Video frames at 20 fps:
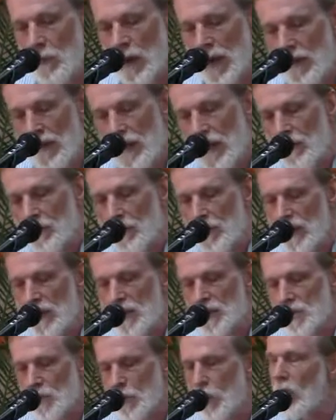by the
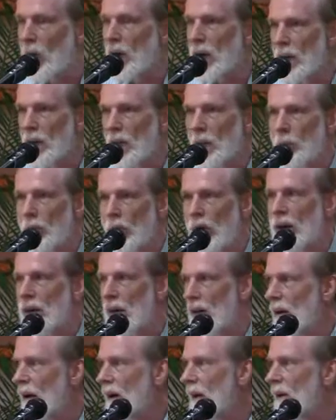unfinished work at the point
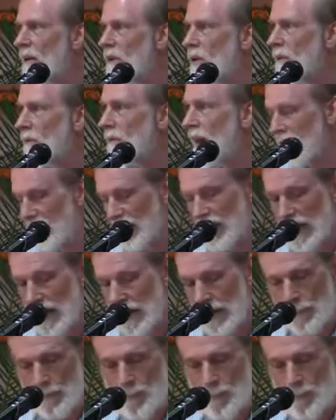allotted to Vandi.